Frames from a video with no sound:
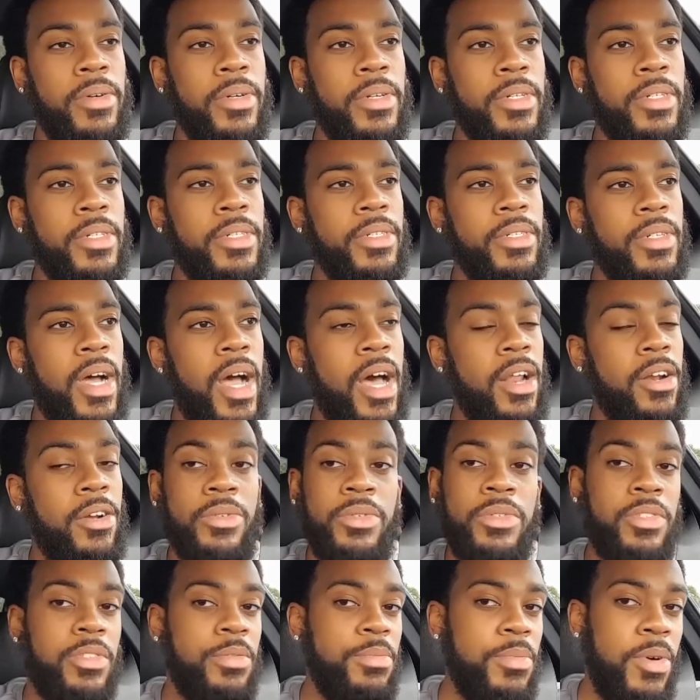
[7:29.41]
I don't
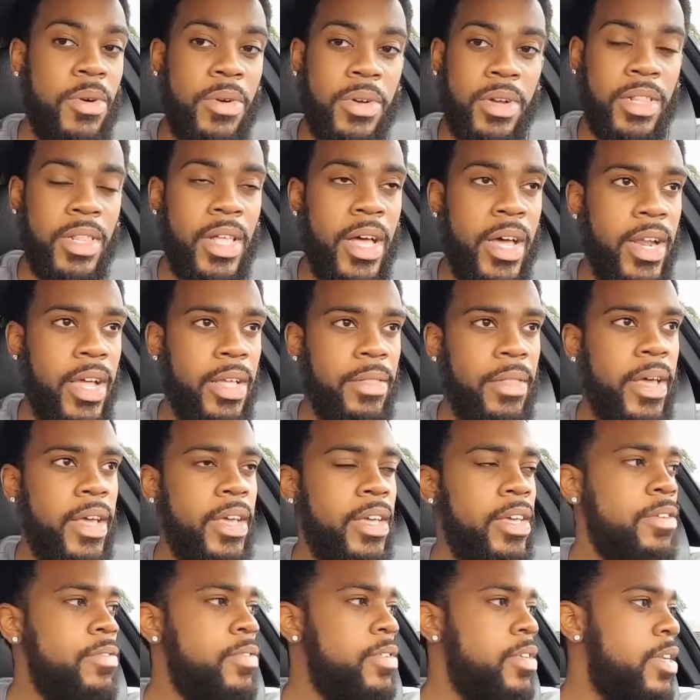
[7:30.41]
smoke a lot. I like, even
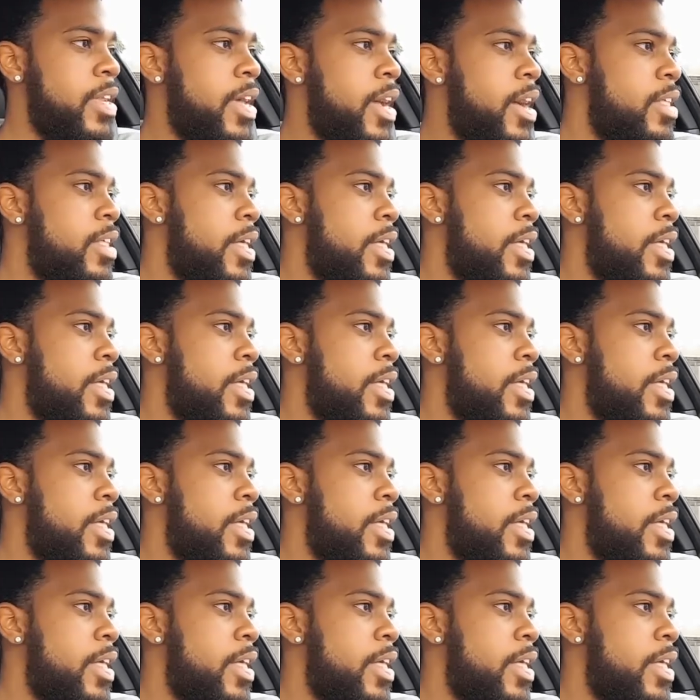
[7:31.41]
now, like